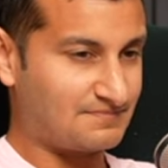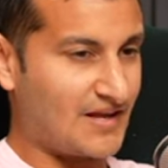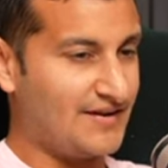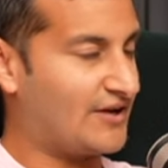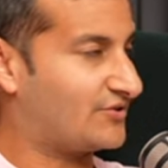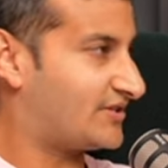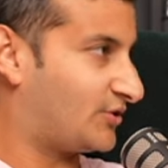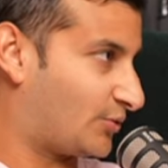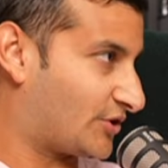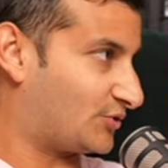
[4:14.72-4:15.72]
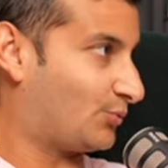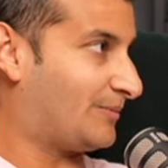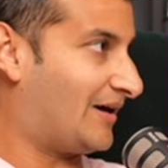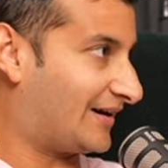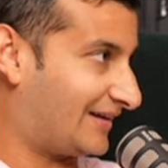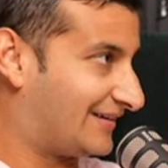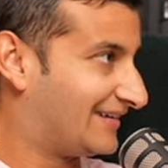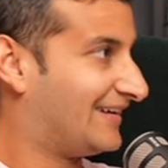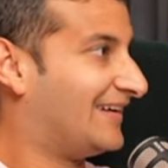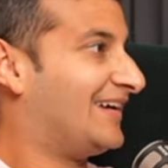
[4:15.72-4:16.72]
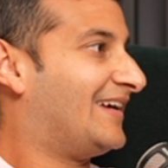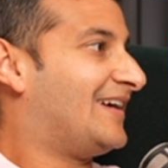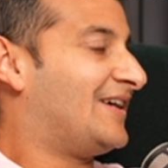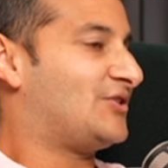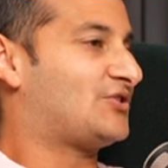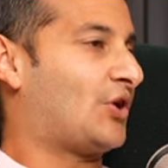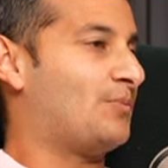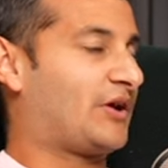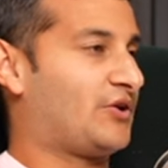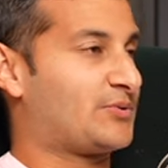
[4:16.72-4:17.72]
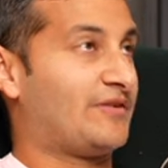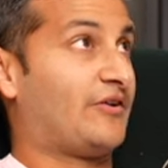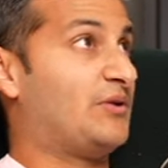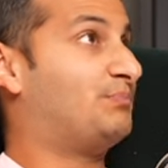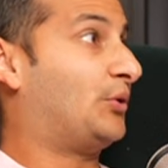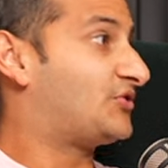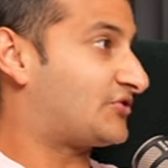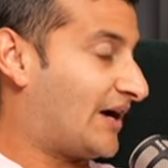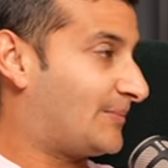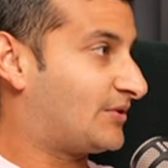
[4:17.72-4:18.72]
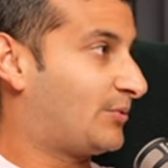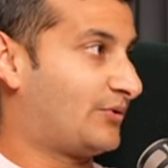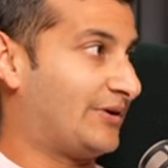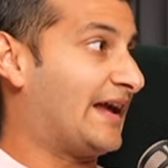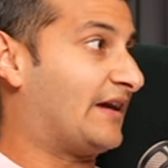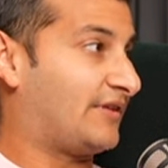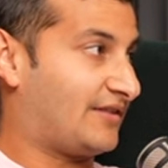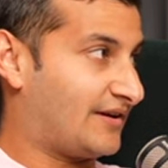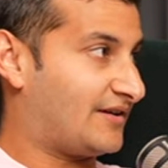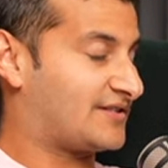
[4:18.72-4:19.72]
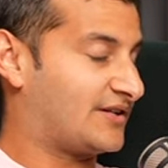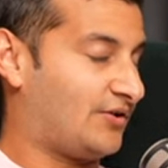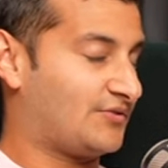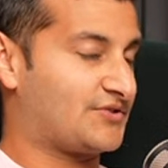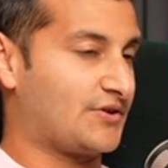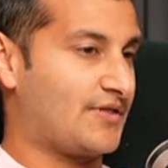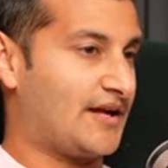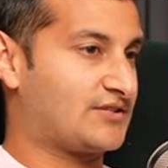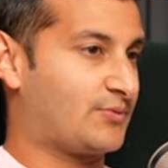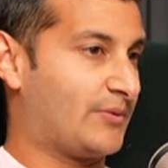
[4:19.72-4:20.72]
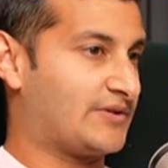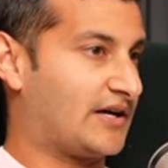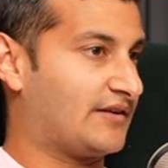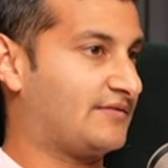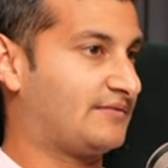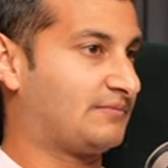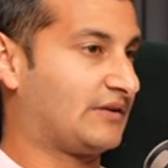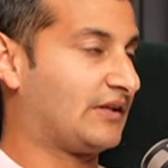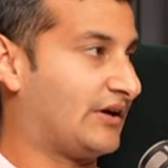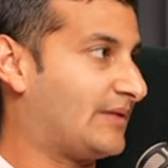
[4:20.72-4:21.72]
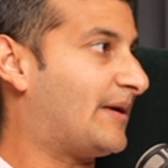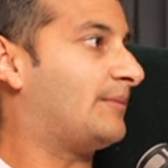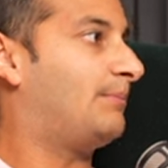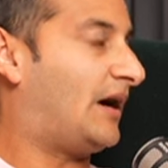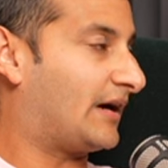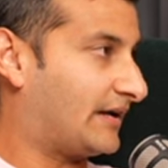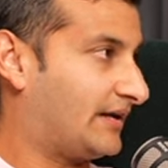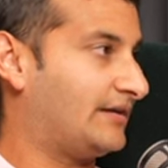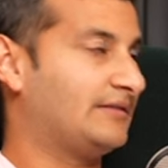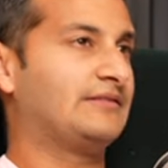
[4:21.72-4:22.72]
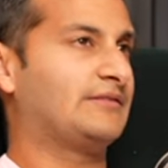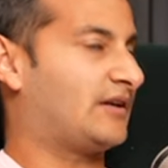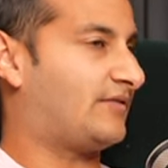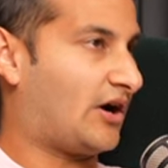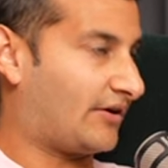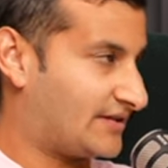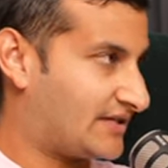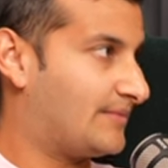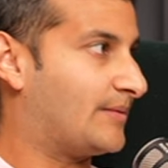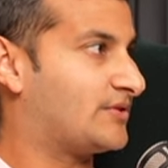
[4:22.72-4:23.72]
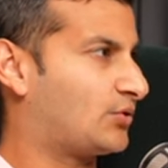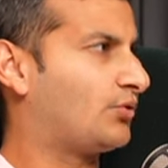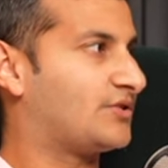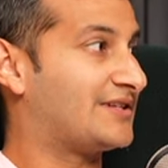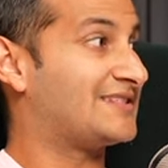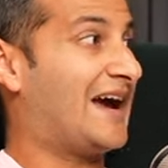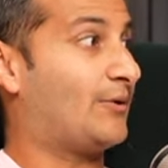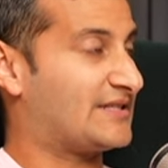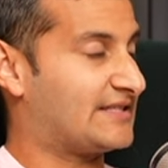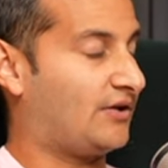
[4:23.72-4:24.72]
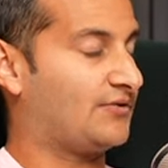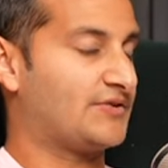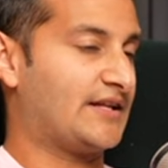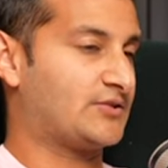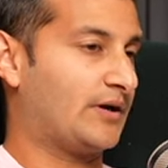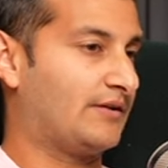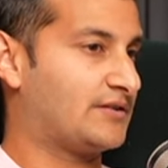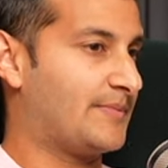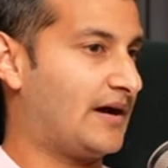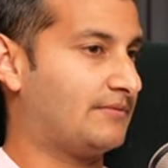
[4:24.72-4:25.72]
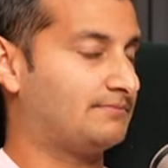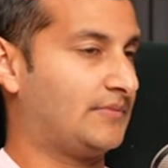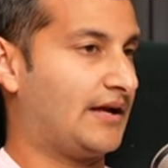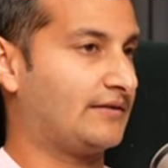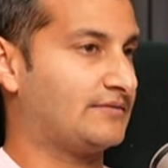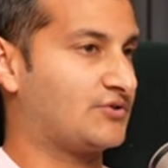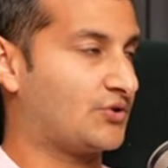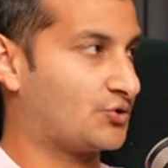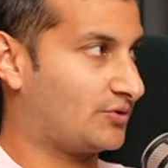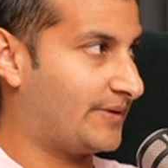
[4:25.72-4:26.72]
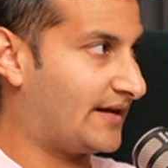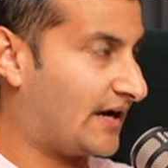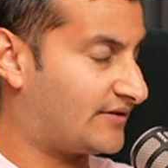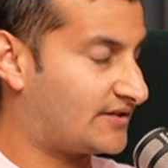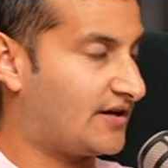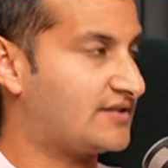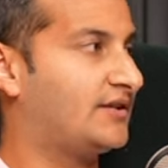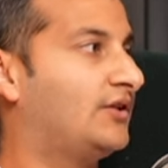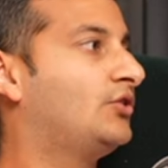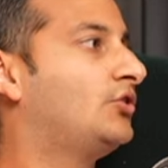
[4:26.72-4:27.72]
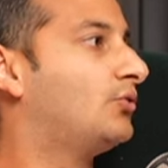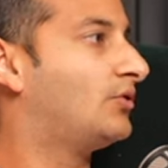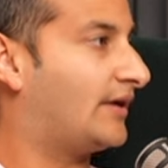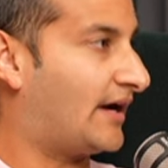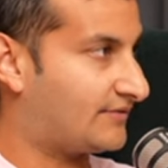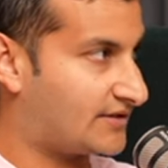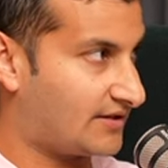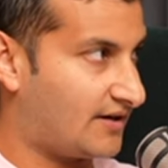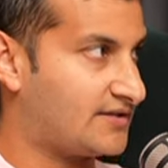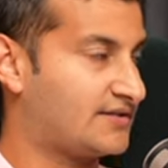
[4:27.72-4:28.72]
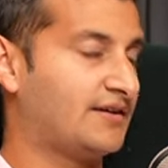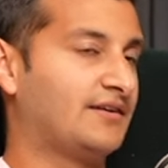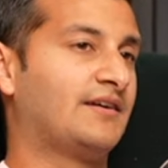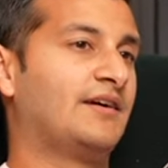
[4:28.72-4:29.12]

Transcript: Now, to answer your question with marketing, so because we were very bootstrapped, we were doing everything ourselves. So that's where we had to kind of learn about marketing, kind of hiring team members, all those things ourselves. So that's where I learned about like social media advertising, Google advertising,